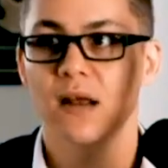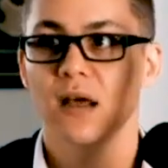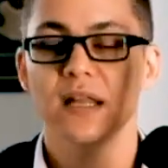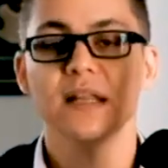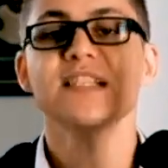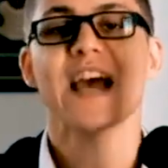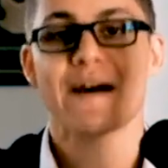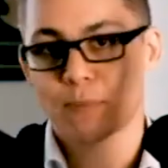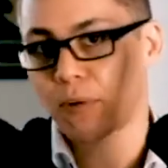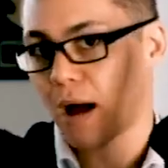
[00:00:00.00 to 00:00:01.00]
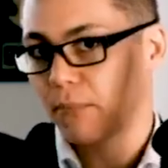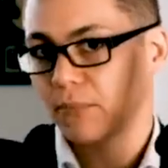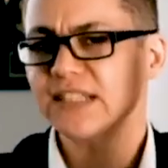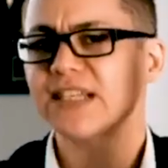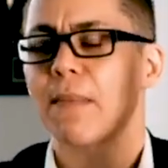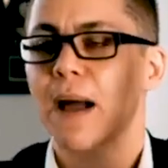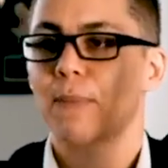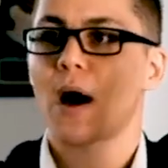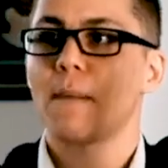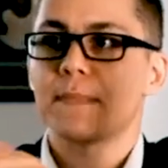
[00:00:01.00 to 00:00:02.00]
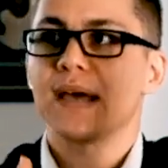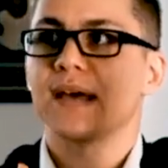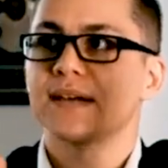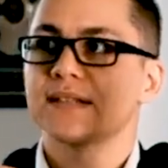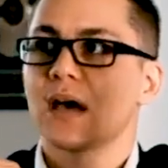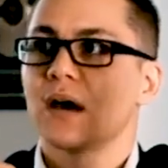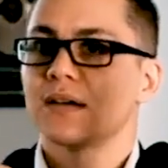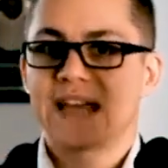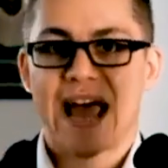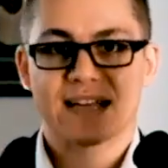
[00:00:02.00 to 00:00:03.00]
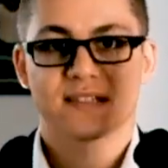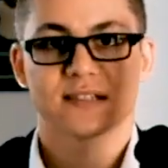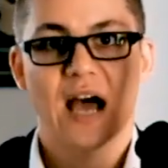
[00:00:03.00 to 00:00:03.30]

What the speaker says: let's say I have a problem. Let's say my problem is taxes.